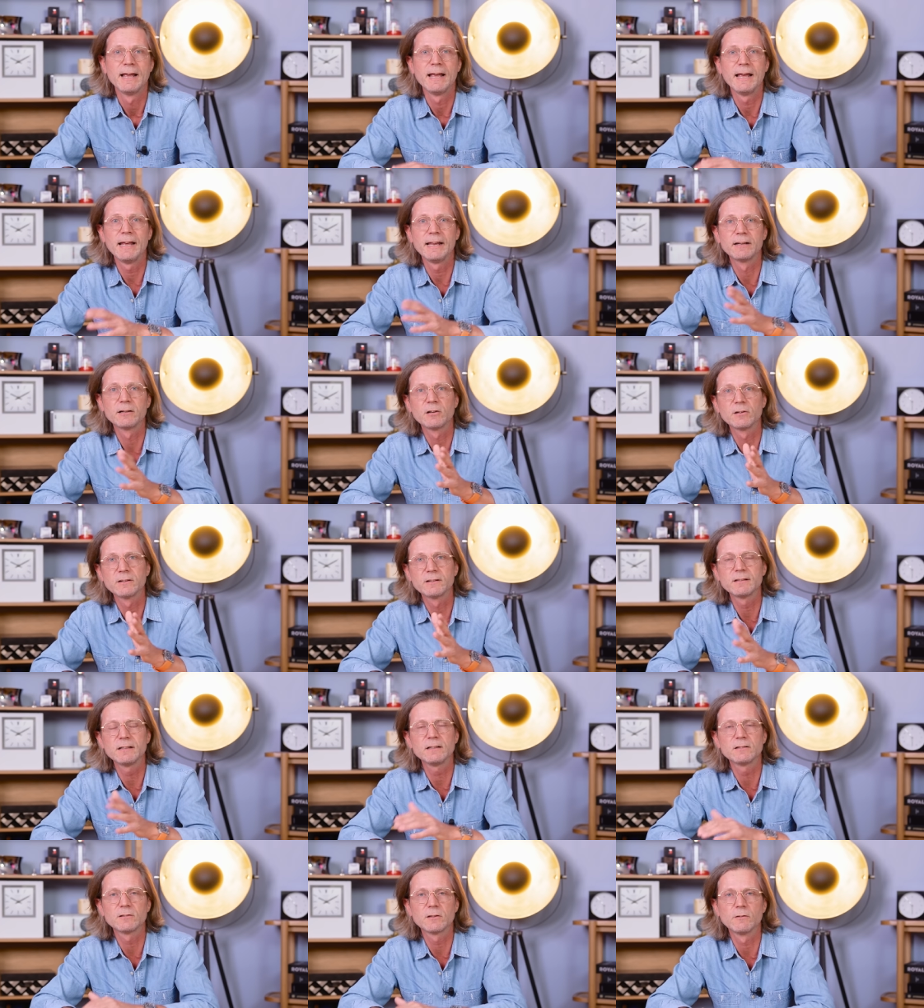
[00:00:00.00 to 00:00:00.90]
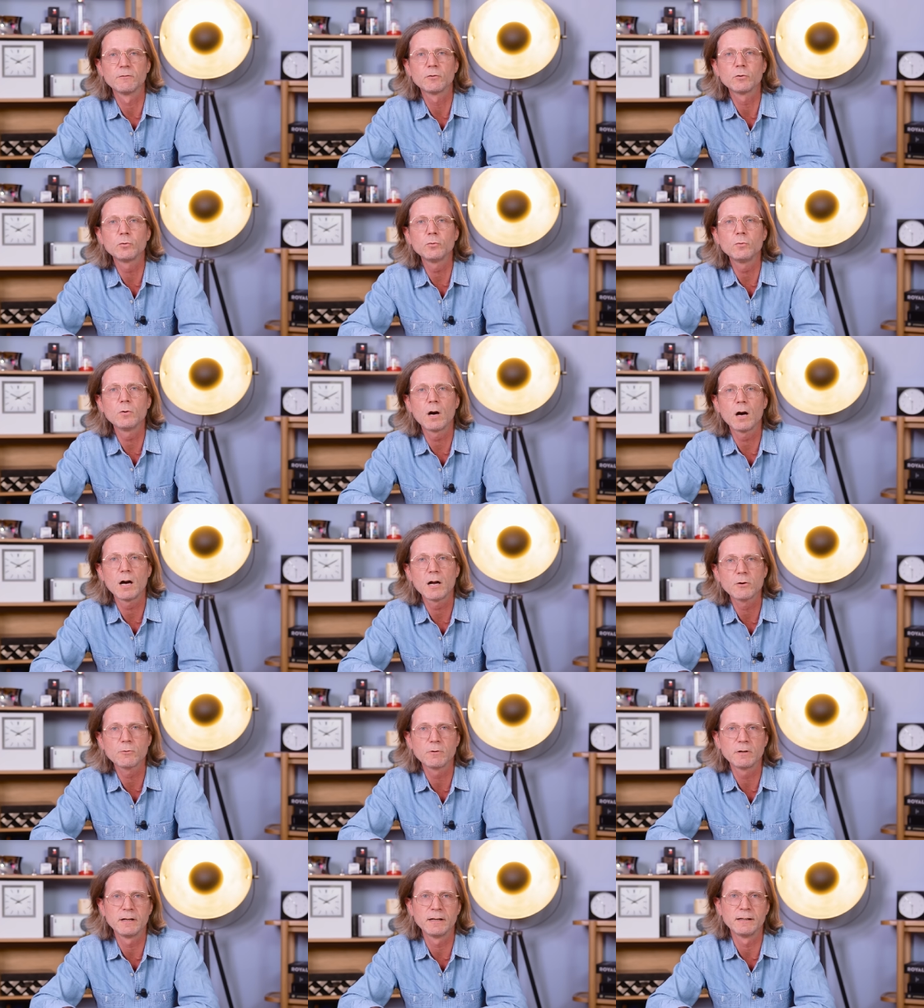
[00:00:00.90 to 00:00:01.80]
and consists of
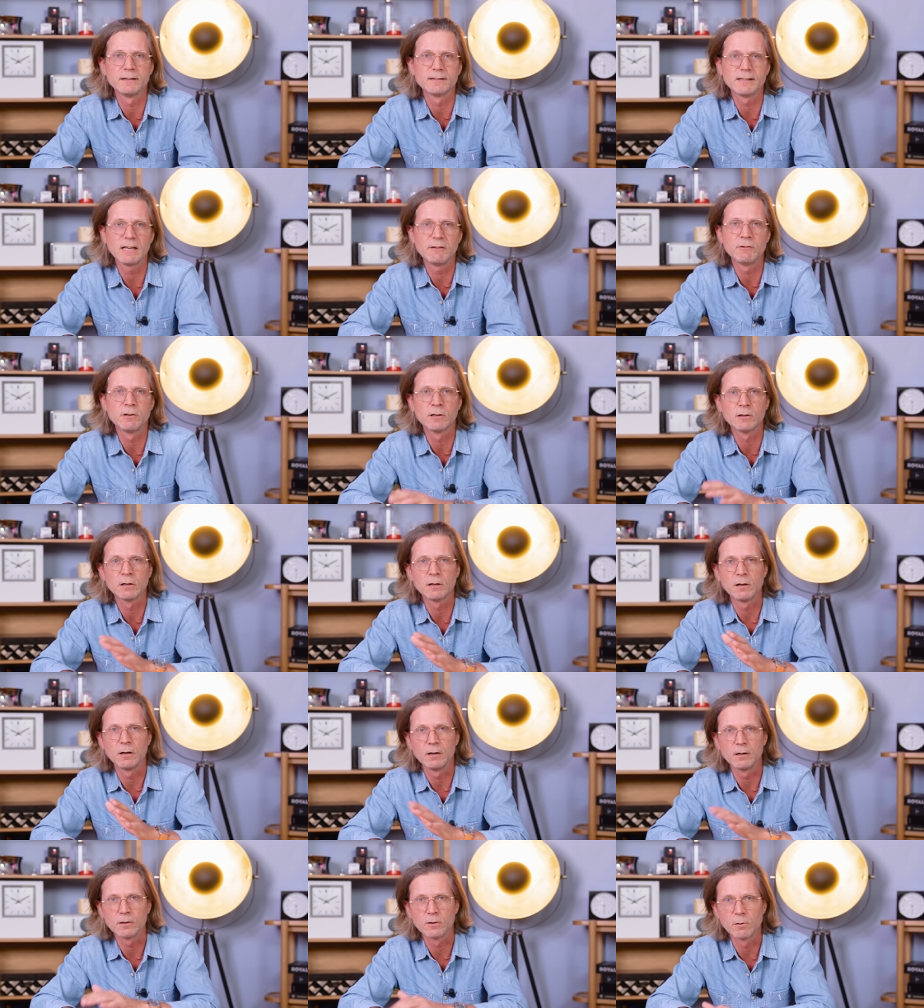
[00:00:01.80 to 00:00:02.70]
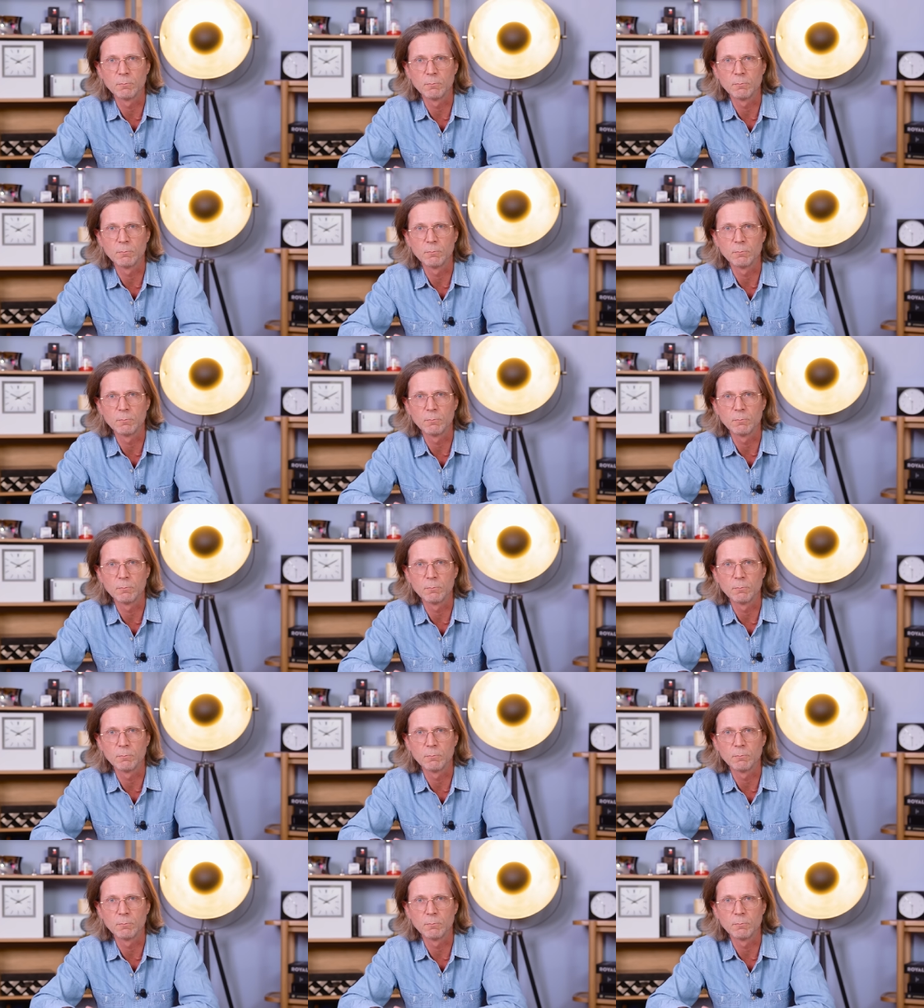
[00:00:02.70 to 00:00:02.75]
207 uh,